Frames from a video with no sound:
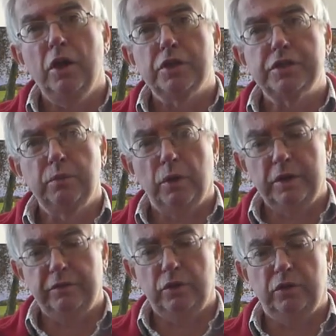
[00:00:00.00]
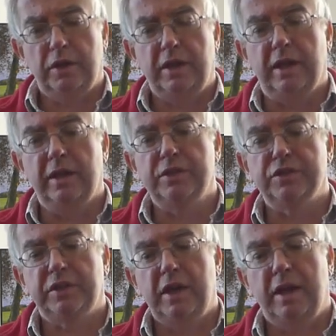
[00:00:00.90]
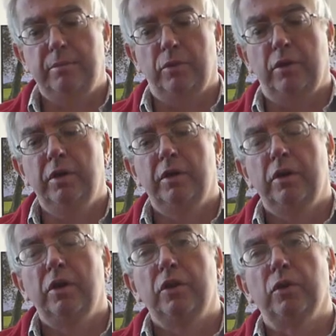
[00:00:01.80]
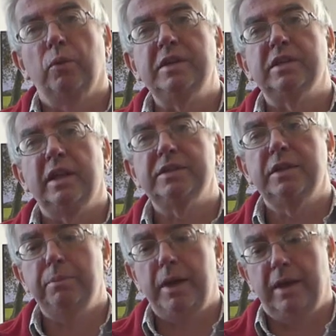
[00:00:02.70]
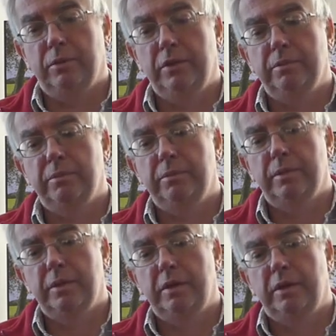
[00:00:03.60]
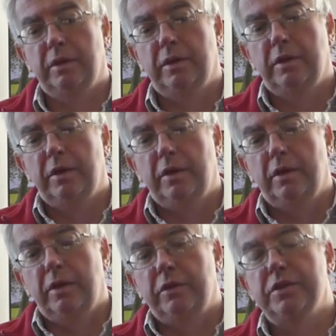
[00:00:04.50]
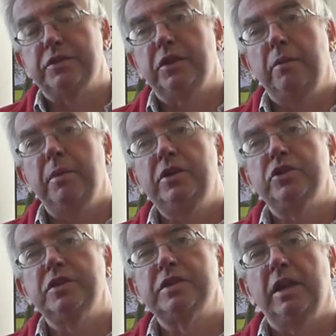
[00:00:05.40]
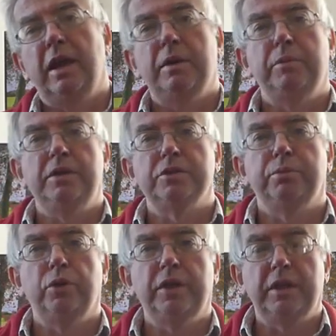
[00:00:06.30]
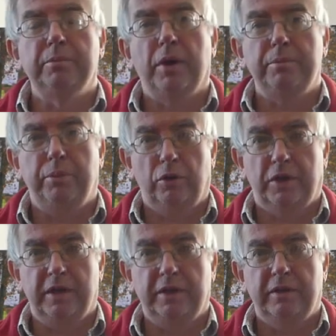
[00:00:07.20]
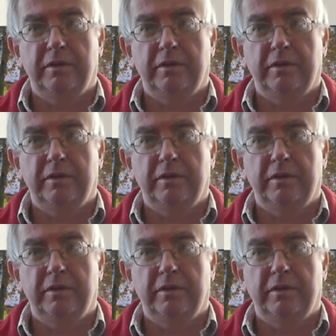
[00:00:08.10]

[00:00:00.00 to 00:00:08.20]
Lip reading: So what I've got here is a camera that weighs less than a pound, that's dimensions allow me to put it in my pocket